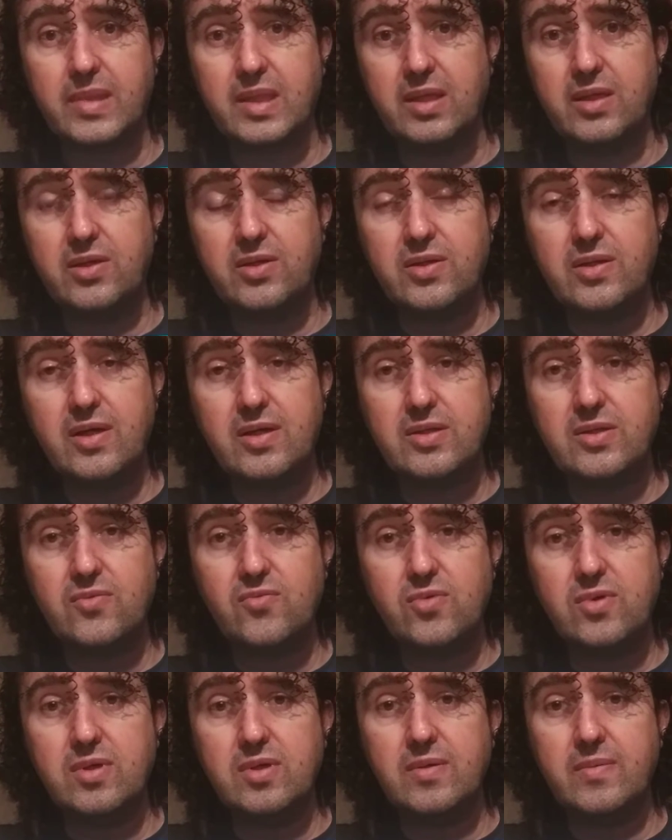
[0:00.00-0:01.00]
You're not a
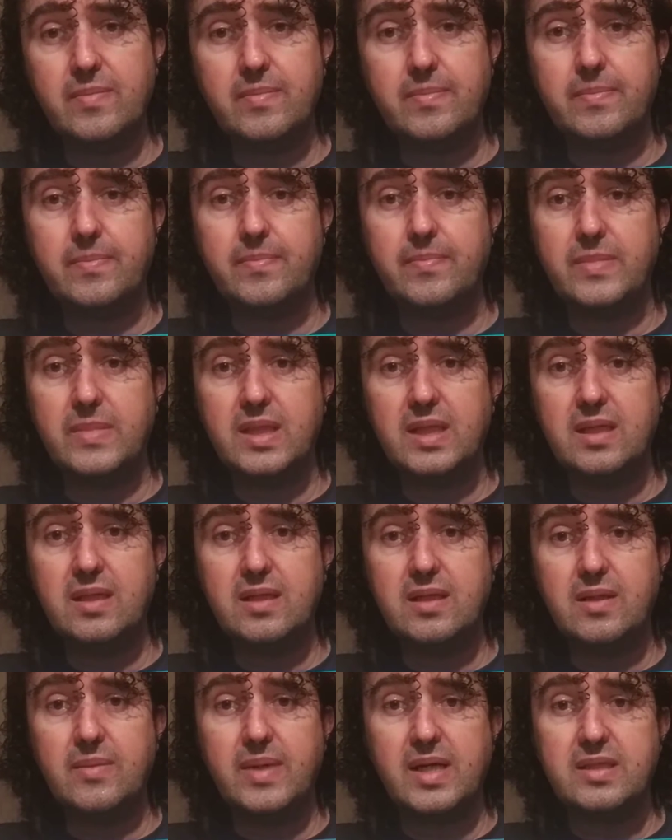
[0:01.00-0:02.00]
worm,
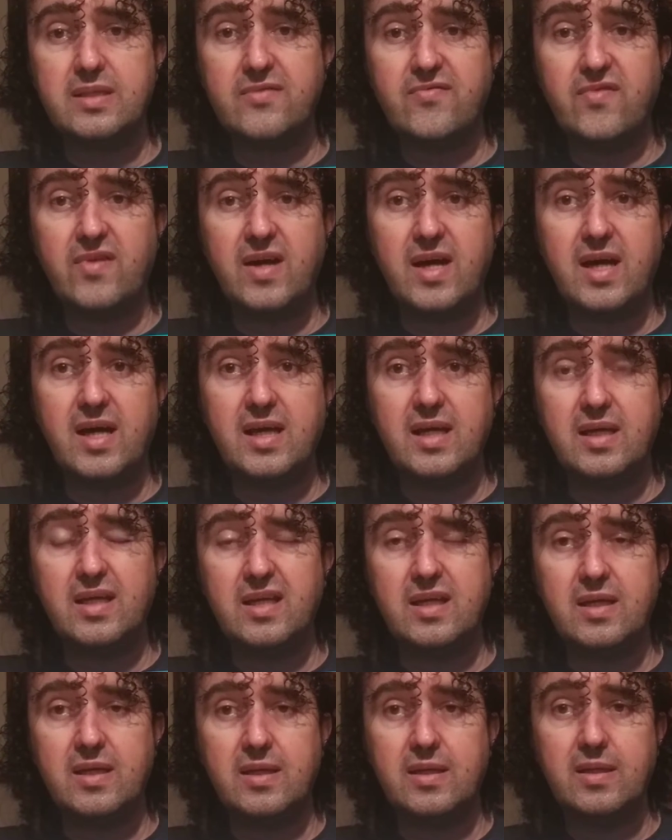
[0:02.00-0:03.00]
neither a butterfly.
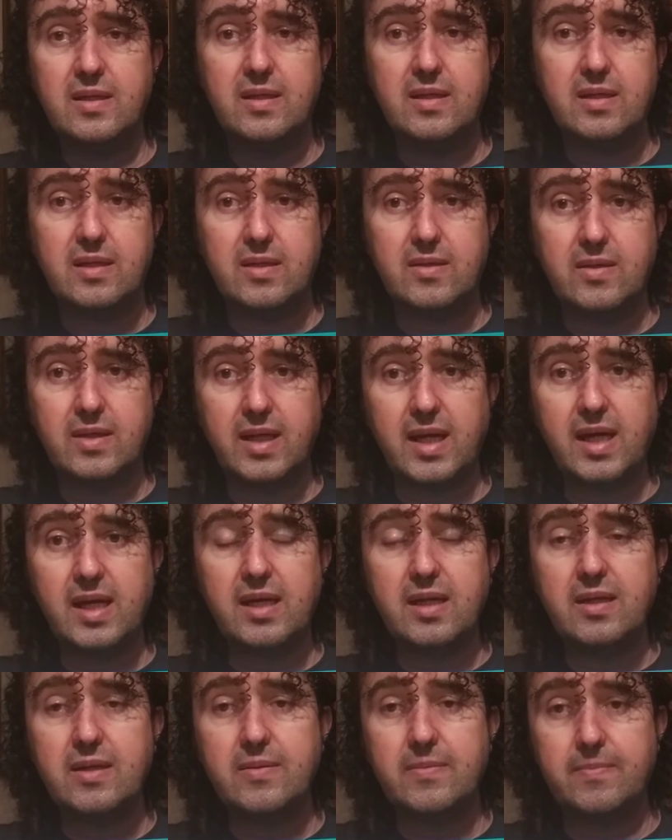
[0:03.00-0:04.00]

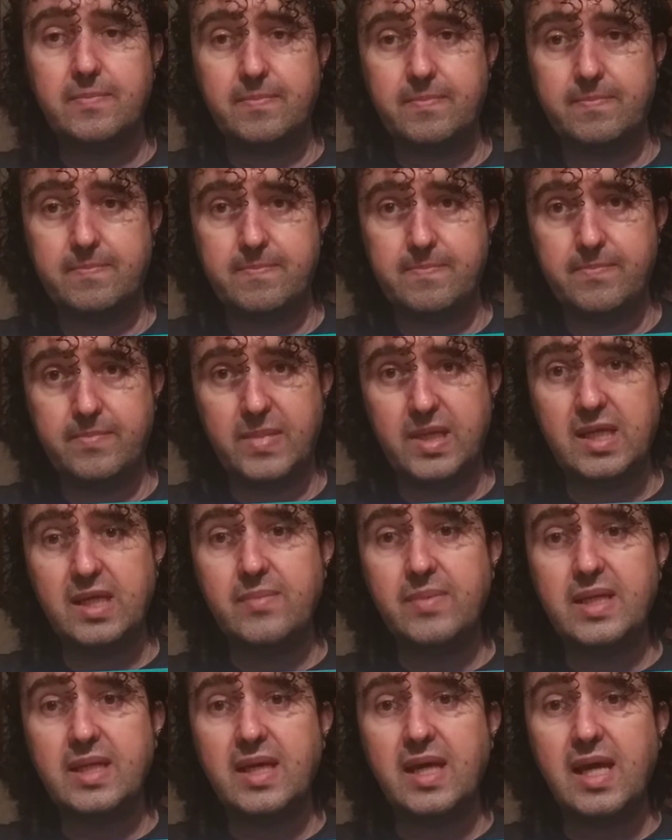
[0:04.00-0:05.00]
Okay? He
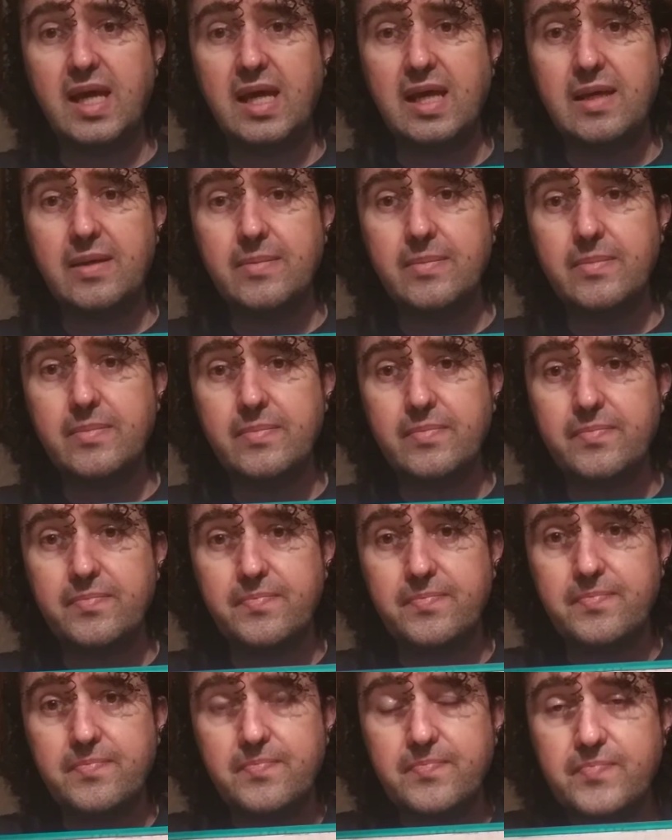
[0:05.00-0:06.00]
became
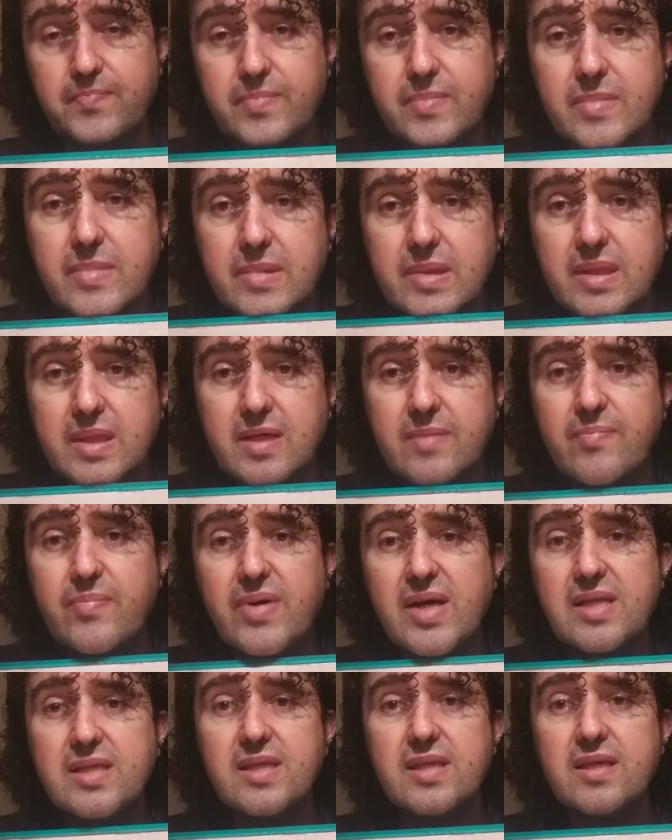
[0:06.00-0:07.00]
the
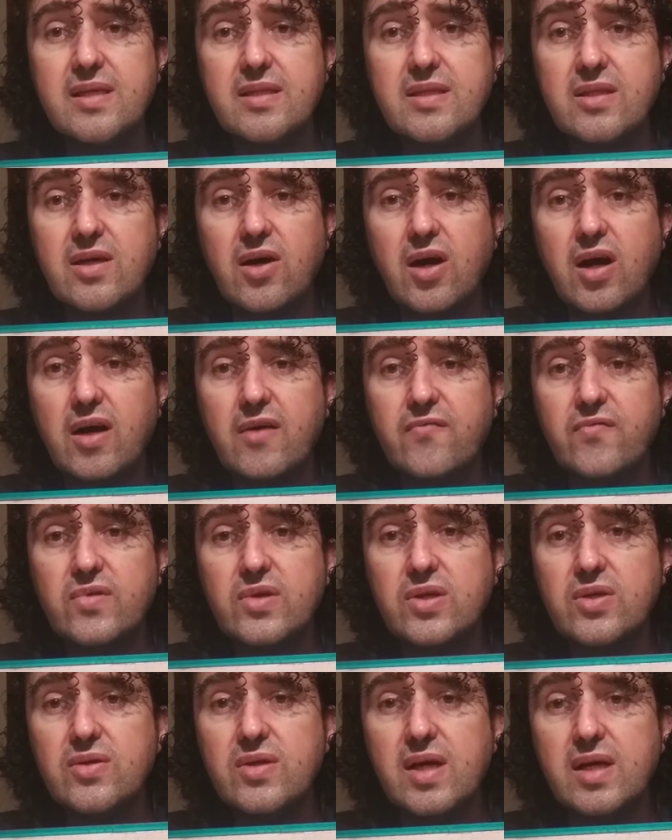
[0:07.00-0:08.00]
president of the
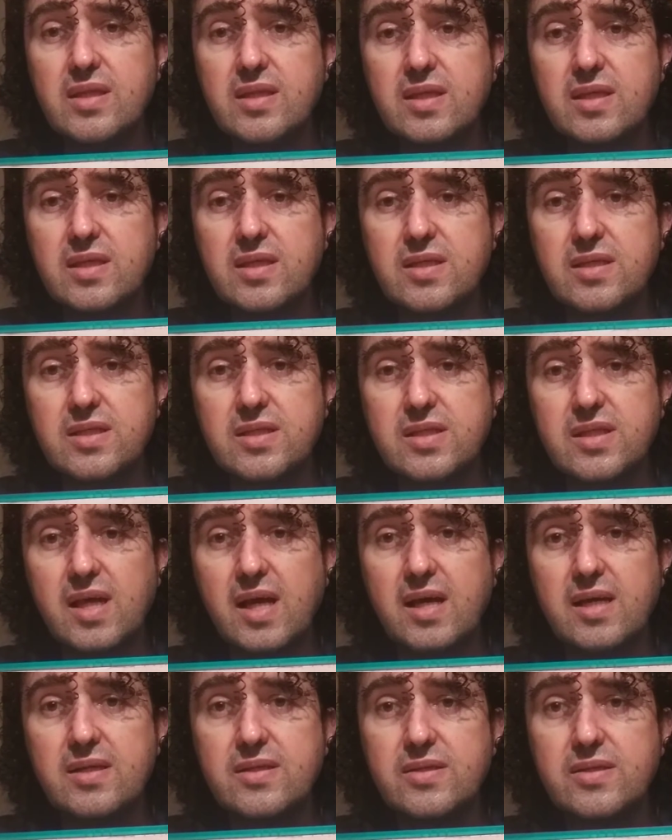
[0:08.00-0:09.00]
United
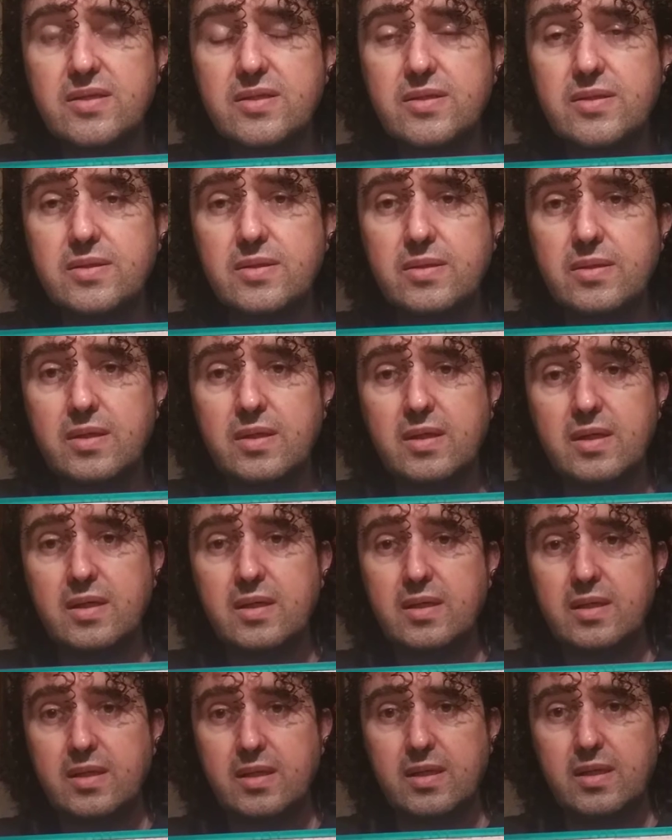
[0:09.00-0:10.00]
States.
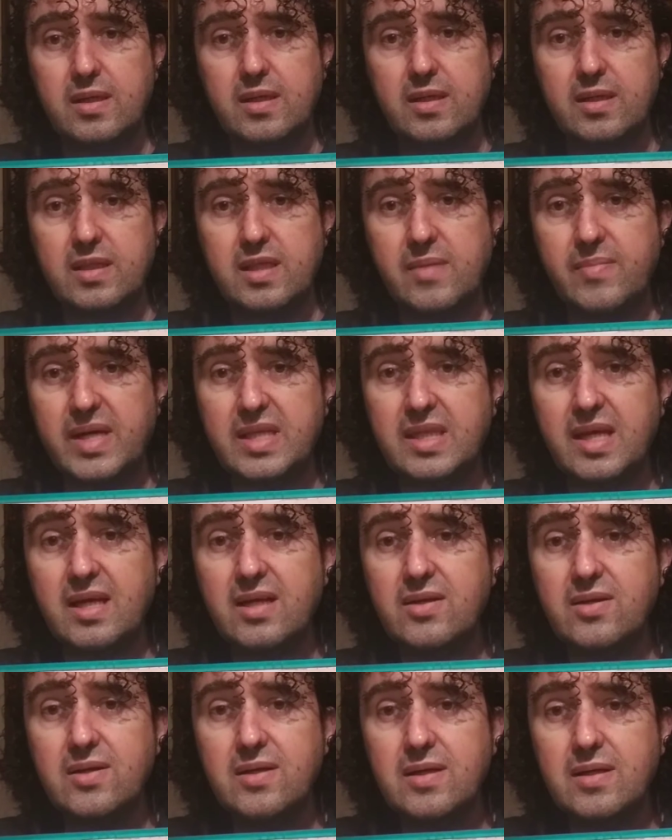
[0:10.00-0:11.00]

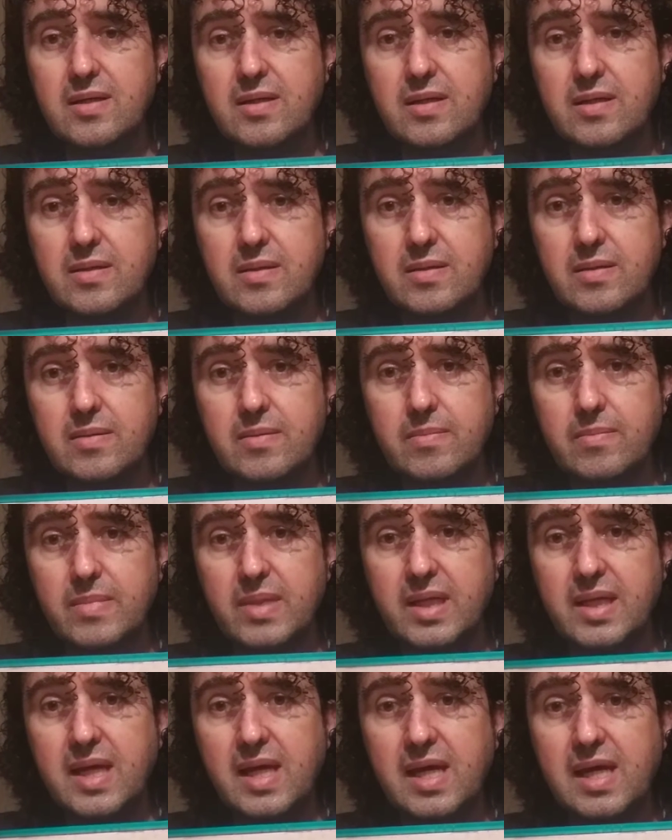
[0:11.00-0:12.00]
Zapatero
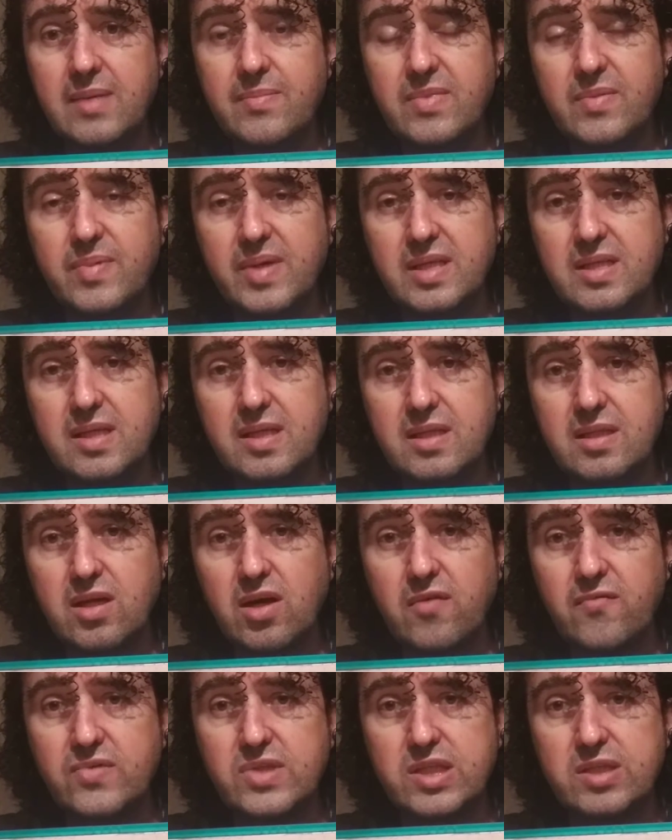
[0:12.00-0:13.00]
became the president
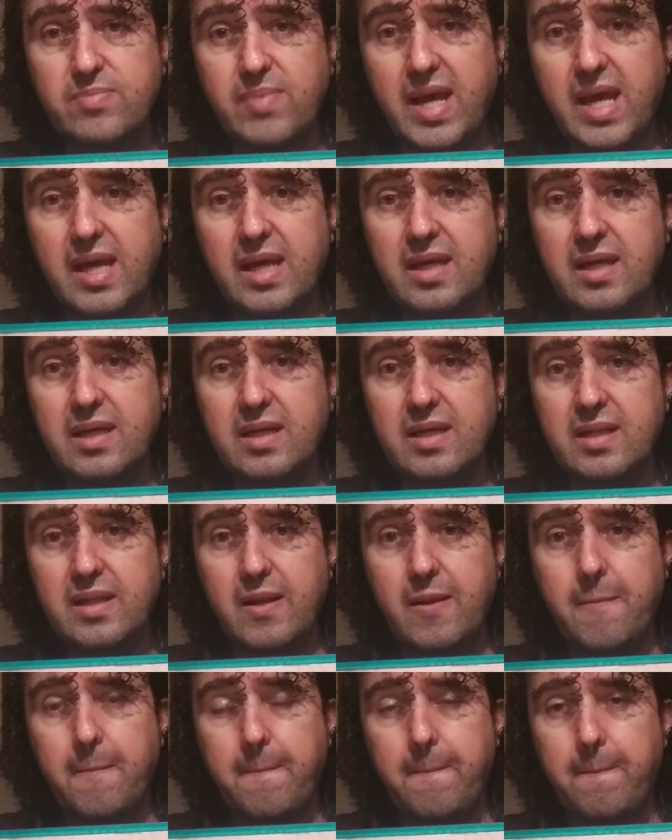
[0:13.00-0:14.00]
of Spain.